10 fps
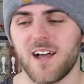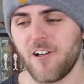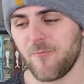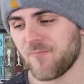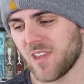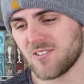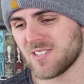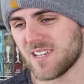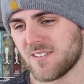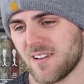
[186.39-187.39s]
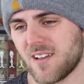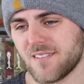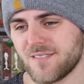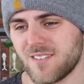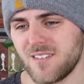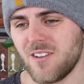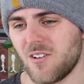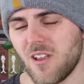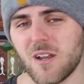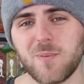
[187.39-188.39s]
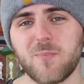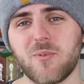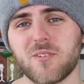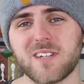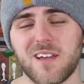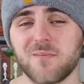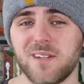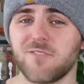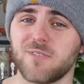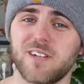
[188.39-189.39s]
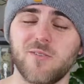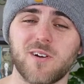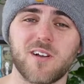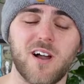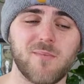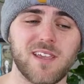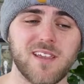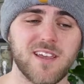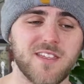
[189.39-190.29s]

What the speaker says: I was like, you know, a lot of people are telling me to read Origami.